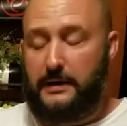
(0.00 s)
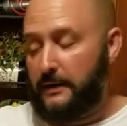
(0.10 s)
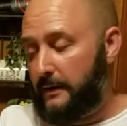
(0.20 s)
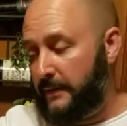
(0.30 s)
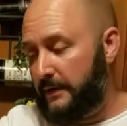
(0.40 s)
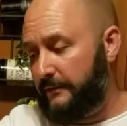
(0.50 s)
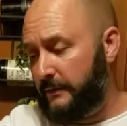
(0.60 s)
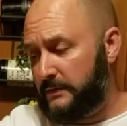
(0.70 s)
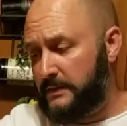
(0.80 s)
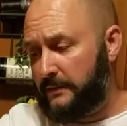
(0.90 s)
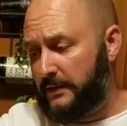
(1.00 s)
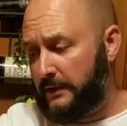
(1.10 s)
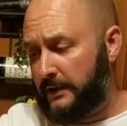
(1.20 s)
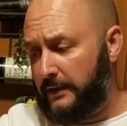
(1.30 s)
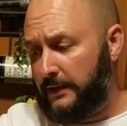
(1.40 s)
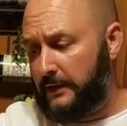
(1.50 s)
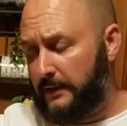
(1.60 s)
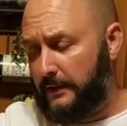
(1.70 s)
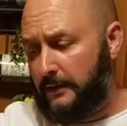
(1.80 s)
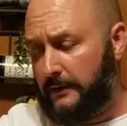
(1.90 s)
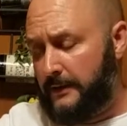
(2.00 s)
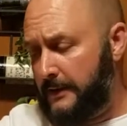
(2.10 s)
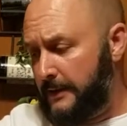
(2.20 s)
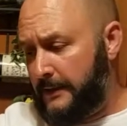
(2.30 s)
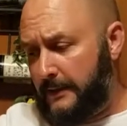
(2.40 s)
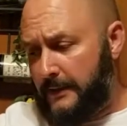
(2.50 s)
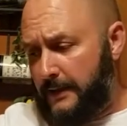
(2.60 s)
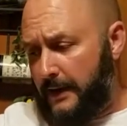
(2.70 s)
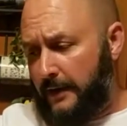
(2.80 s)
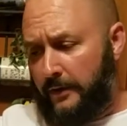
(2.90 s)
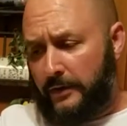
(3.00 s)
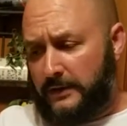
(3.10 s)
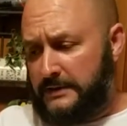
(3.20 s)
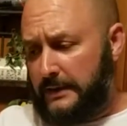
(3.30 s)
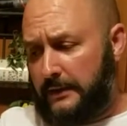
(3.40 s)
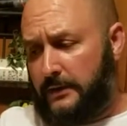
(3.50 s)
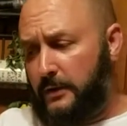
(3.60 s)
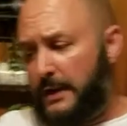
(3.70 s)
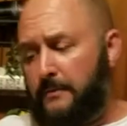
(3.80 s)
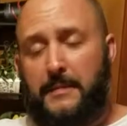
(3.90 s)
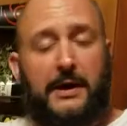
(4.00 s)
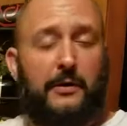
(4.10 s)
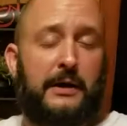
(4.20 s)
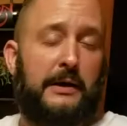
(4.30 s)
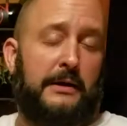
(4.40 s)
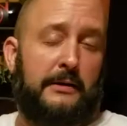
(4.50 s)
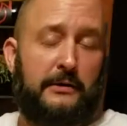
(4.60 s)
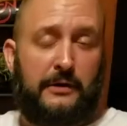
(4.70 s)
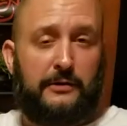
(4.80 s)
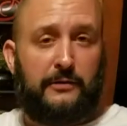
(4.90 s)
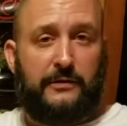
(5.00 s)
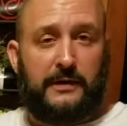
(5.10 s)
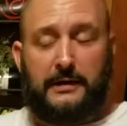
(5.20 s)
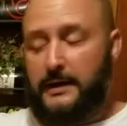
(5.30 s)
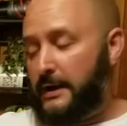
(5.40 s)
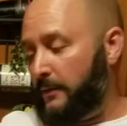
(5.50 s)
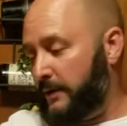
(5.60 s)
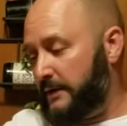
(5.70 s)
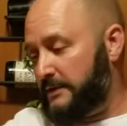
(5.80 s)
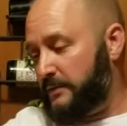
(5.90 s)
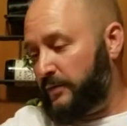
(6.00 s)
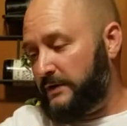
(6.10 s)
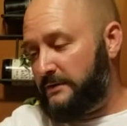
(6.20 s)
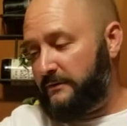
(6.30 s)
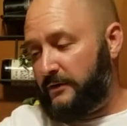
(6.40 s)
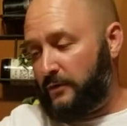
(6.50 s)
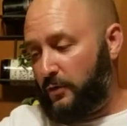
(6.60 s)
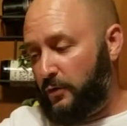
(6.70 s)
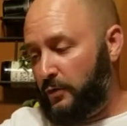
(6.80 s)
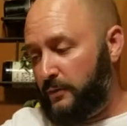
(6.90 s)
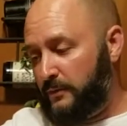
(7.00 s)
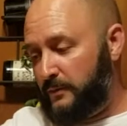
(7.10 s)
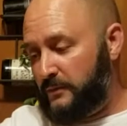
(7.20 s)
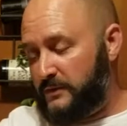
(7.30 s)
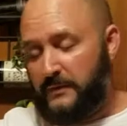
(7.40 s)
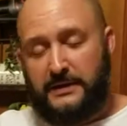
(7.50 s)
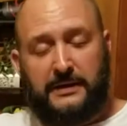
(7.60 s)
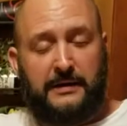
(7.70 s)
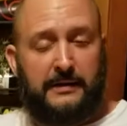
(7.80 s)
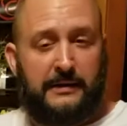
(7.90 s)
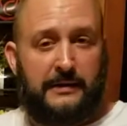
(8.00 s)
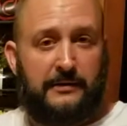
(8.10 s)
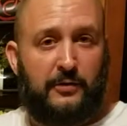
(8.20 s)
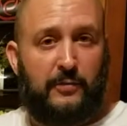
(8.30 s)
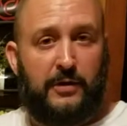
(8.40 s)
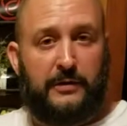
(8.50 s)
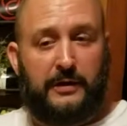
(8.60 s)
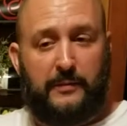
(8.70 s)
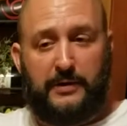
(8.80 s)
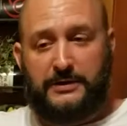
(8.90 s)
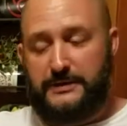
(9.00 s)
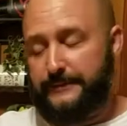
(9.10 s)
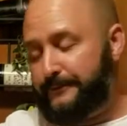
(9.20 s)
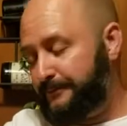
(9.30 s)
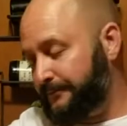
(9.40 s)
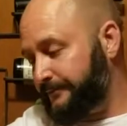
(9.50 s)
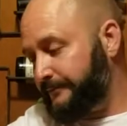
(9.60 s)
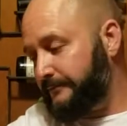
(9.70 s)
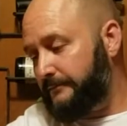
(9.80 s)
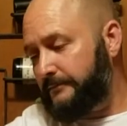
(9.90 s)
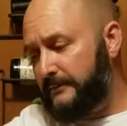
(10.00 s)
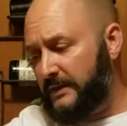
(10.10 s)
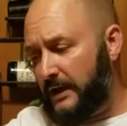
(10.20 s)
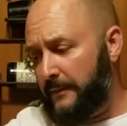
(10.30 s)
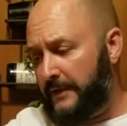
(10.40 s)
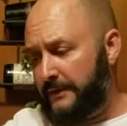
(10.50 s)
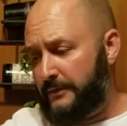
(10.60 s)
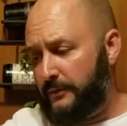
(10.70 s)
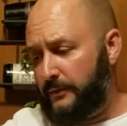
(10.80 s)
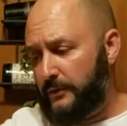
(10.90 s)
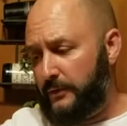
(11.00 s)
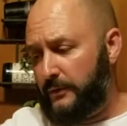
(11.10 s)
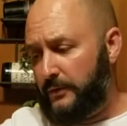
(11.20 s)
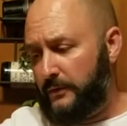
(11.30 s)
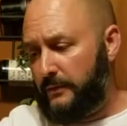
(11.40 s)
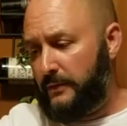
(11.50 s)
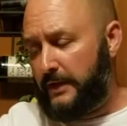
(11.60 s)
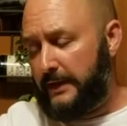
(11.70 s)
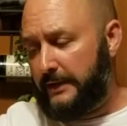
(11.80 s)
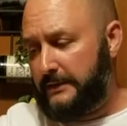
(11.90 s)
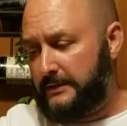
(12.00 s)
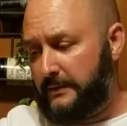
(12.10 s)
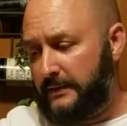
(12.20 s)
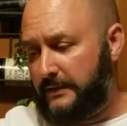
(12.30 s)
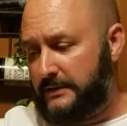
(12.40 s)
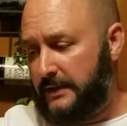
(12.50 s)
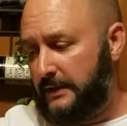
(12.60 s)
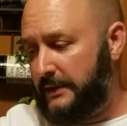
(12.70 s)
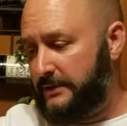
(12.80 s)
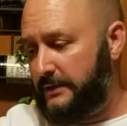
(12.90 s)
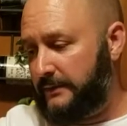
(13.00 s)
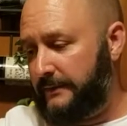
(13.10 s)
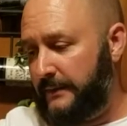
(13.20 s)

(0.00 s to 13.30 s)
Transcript: Yeah, I mean, if it was something like I don't know, let's say like you're getting married and you're thinking, hey, I want to get some presents for the groomsmen, and you're balling on a budget. I mean, you can't get something that's going to last you.